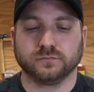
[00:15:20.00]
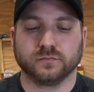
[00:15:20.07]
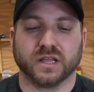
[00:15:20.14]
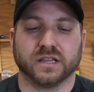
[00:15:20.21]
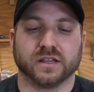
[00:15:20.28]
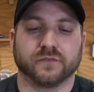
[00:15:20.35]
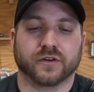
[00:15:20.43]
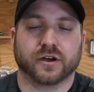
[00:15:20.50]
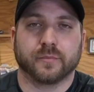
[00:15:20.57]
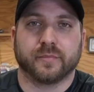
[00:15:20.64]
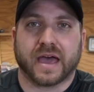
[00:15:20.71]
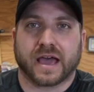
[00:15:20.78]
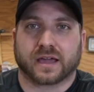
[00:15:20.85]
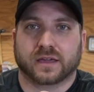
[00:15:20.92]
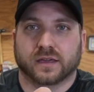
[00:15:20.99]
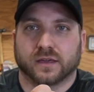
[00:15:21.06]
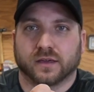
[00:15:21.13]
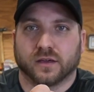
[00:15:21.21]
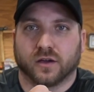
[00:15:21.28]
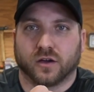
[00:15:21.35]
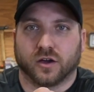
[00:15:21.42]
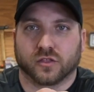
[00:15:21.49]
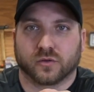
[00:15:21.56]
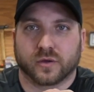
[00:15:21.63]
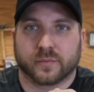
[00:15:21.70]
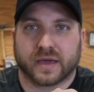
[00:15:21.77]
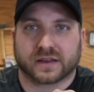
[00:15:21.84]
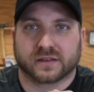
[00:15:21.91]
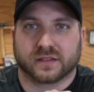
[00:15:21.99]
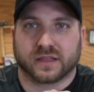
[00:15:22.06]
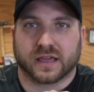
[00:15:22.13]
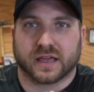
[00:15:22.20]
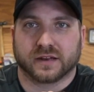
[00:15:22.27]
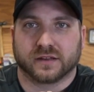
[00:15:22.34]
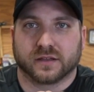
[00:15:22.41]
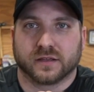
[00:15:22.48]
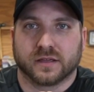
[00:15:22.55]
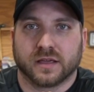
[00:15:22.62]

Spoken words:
in the very back, all the way back to the end,